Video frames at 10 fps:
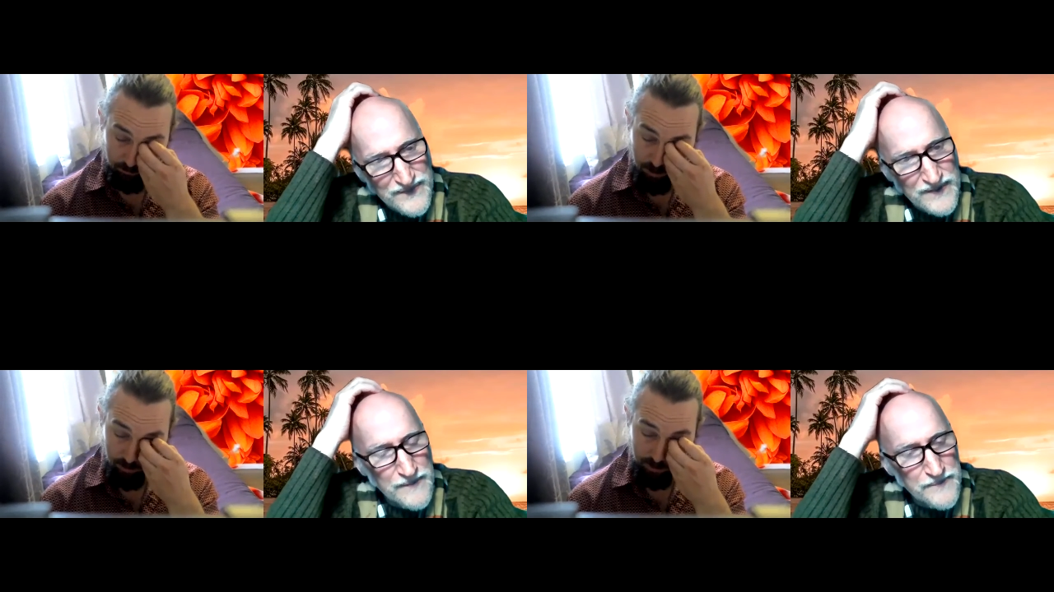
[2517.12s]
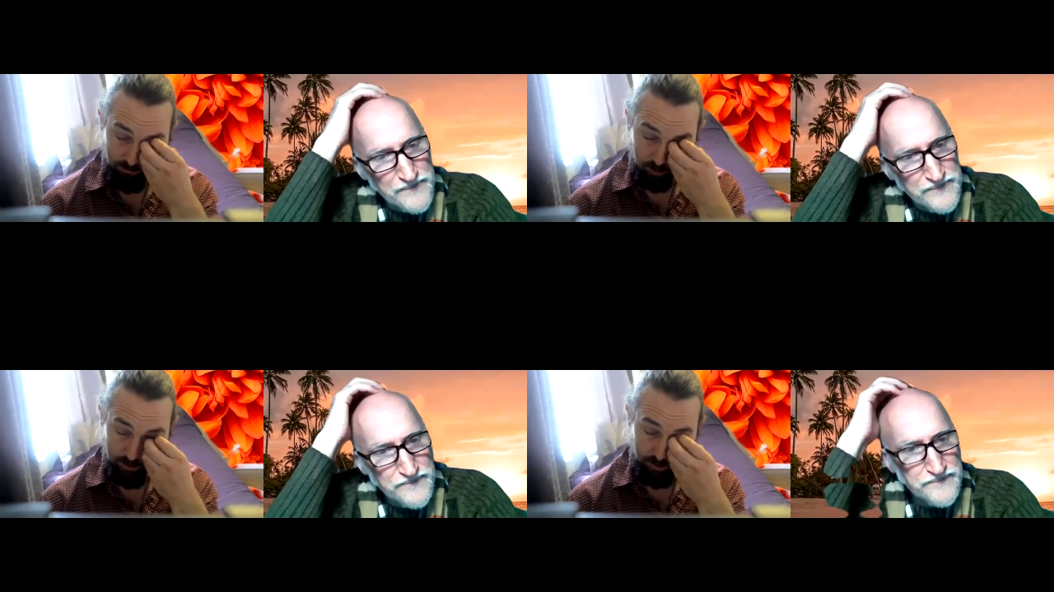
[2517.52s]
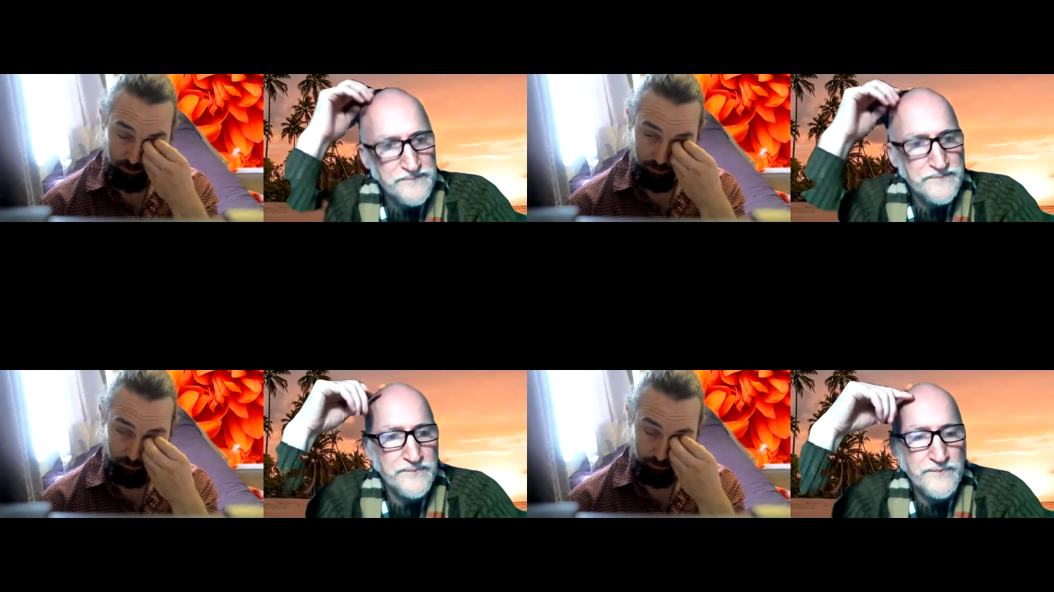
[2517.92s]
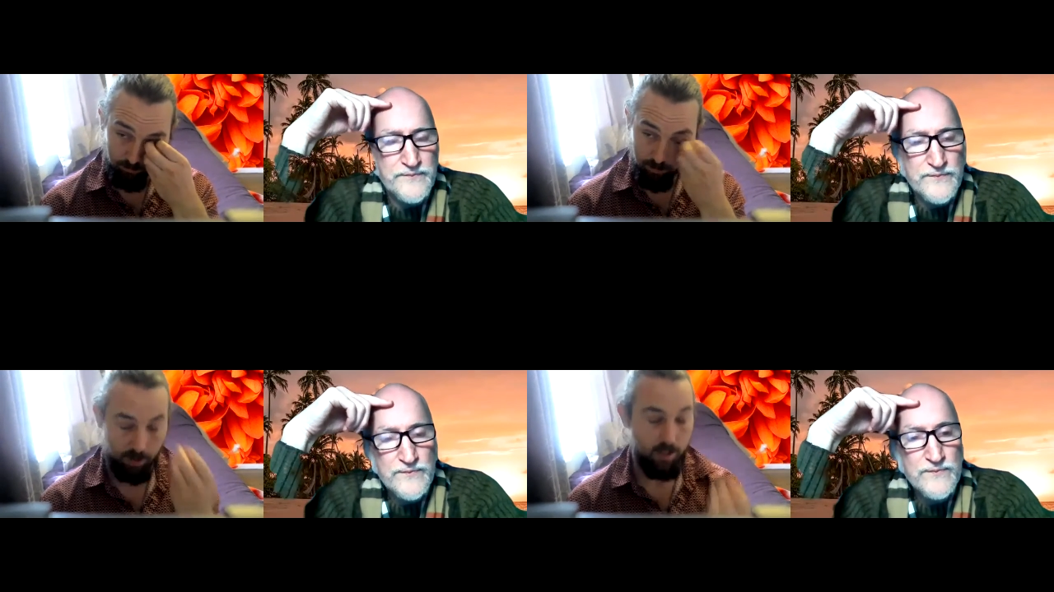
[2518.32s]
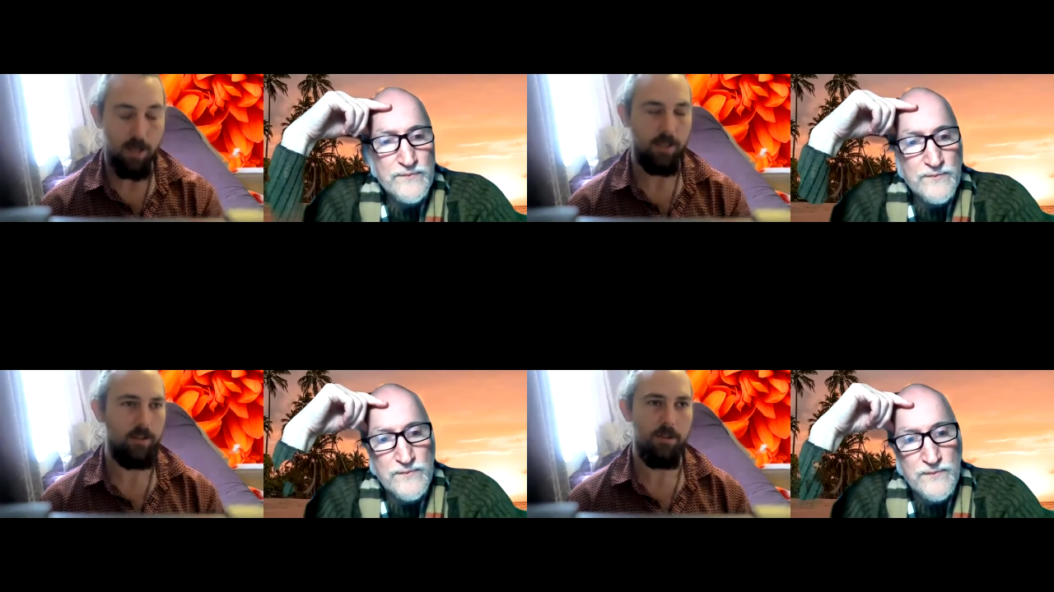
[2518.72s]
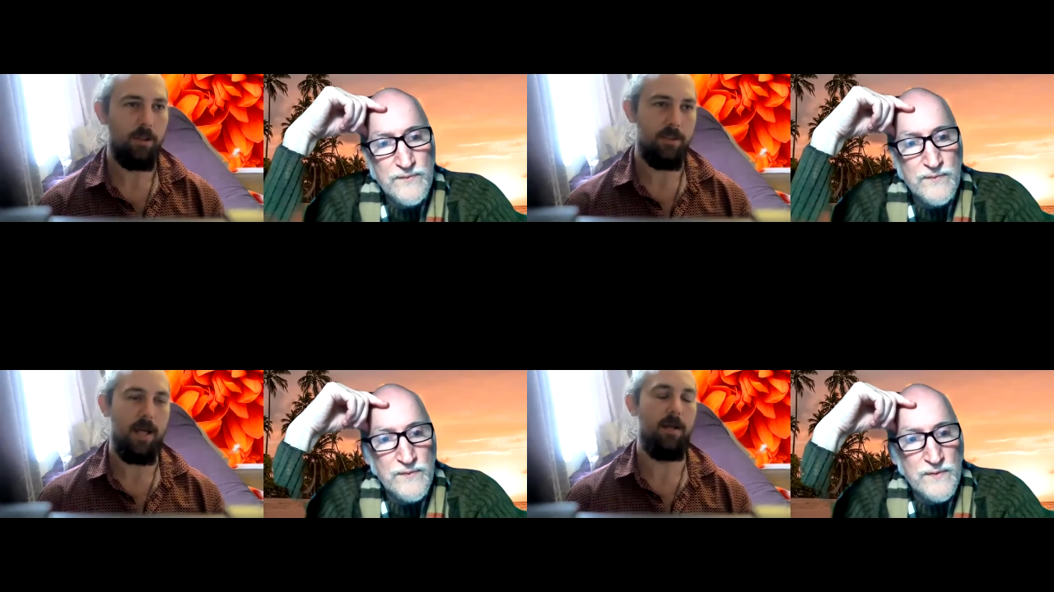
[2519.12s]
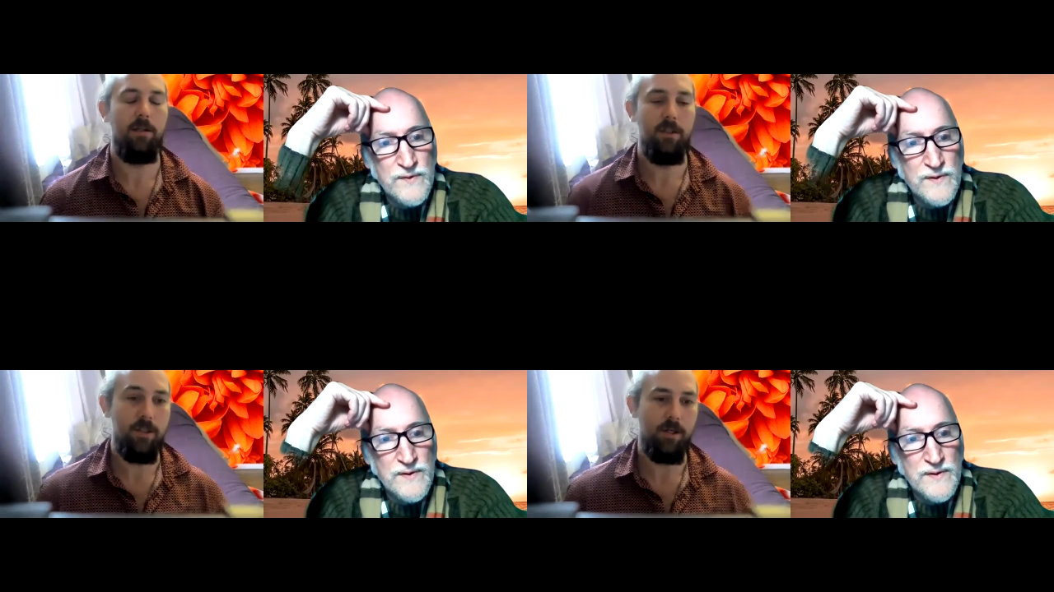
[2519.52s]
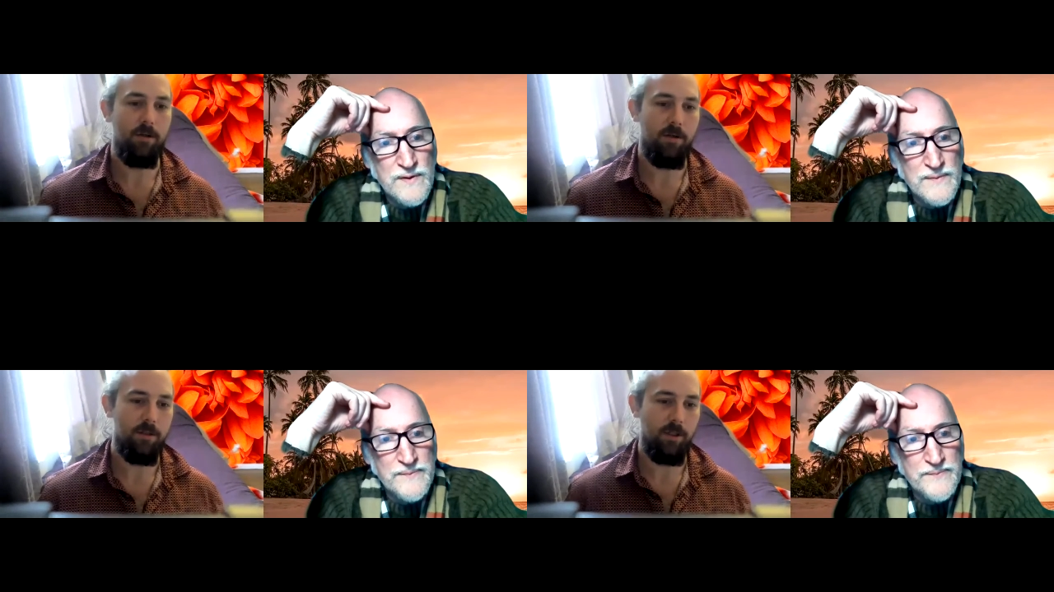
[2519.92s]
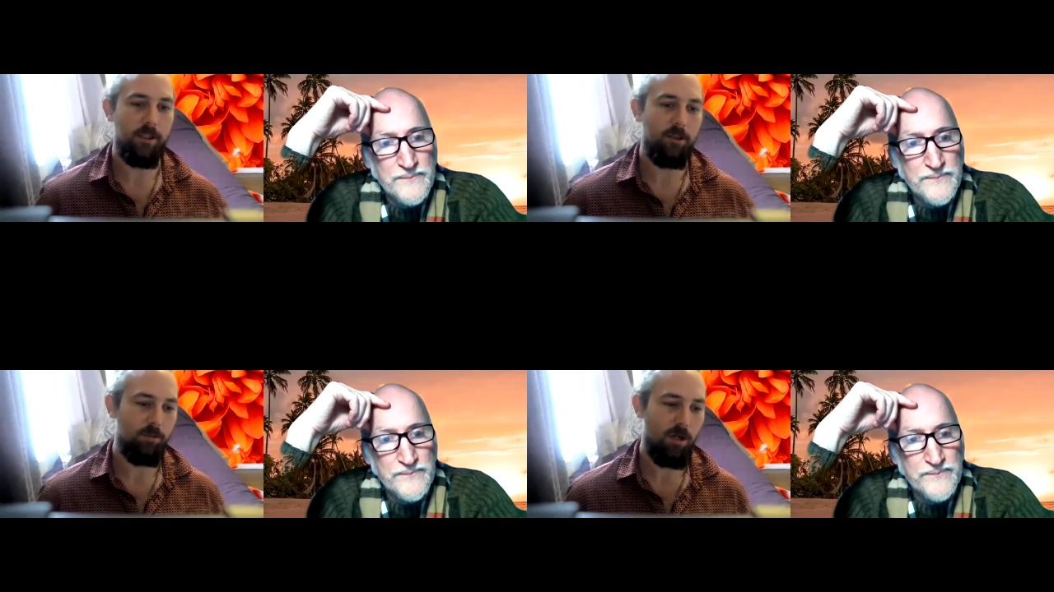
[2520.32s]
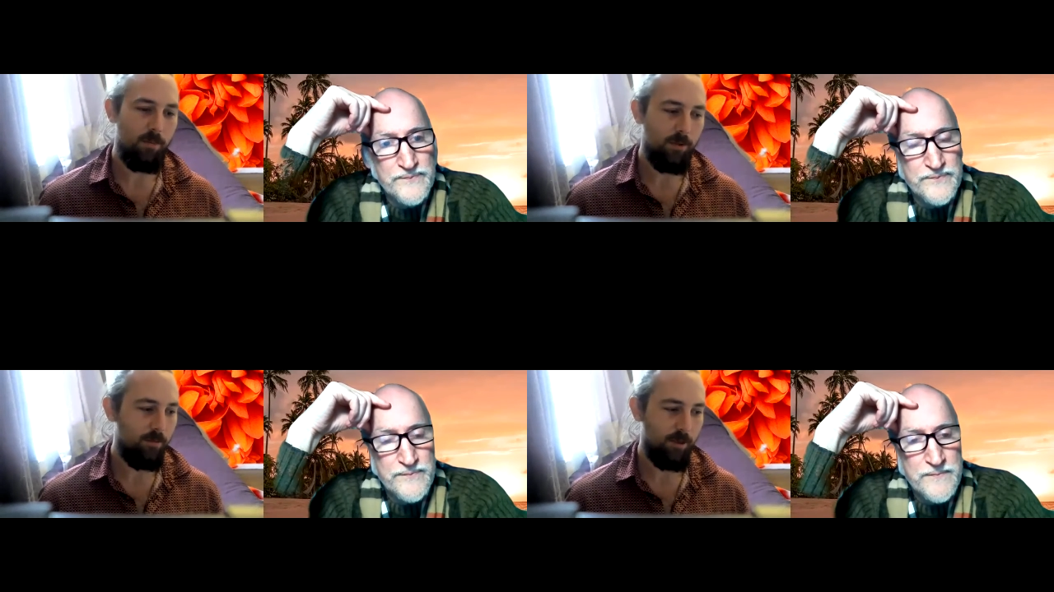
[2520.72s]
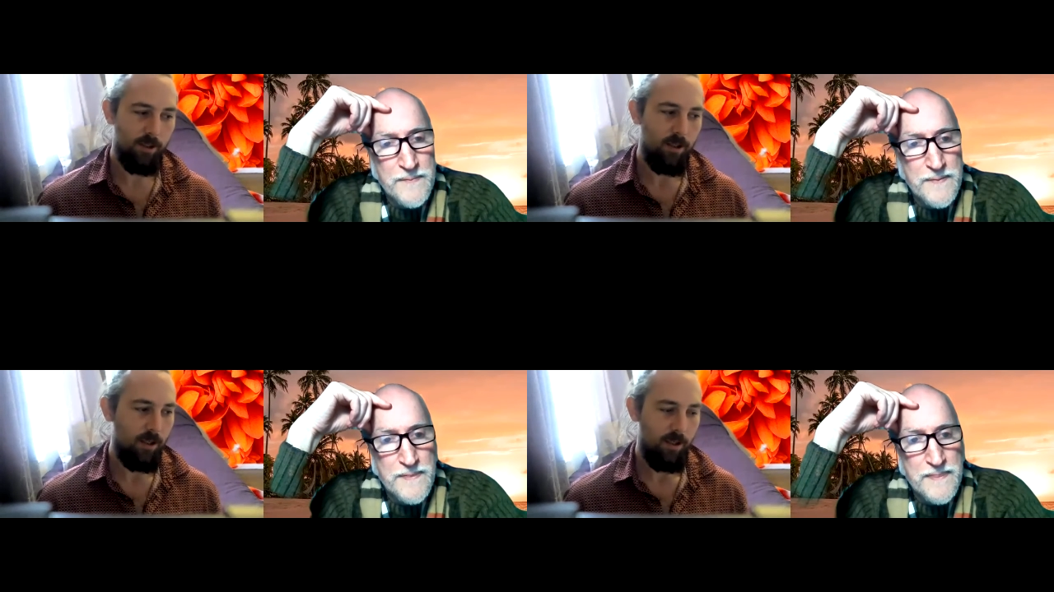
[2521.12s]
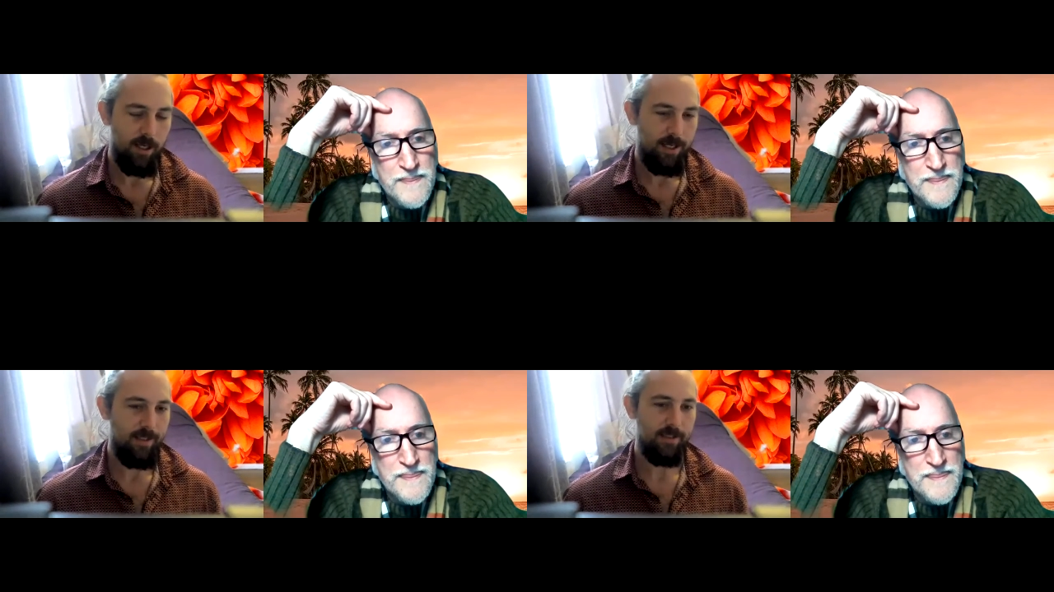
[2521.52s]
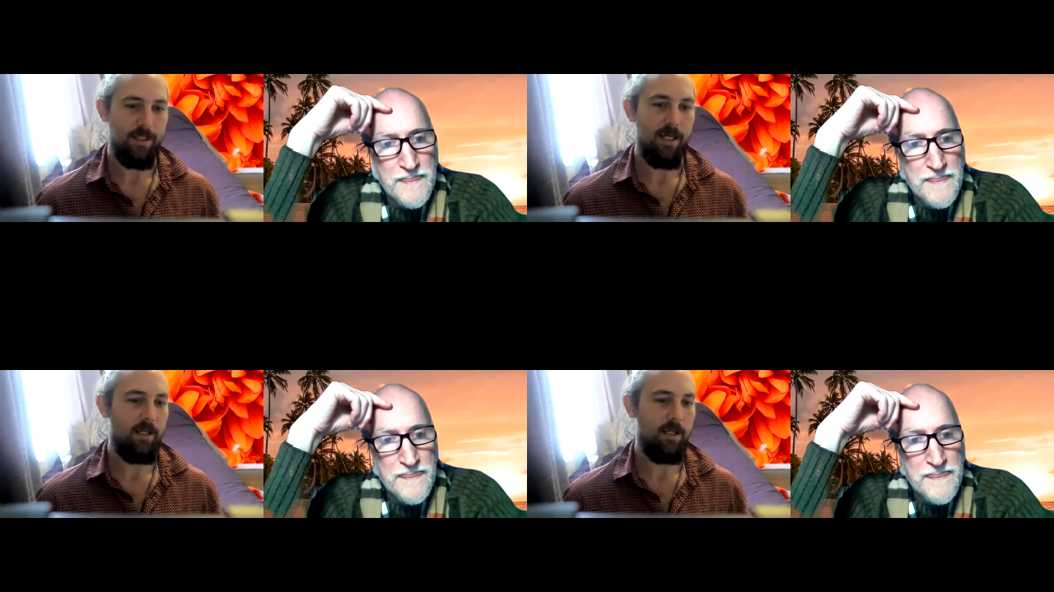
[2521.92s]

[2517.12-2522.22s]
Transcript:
Speaker 1: you can never sell your. I, you could technically sell your intellectual property, but unless they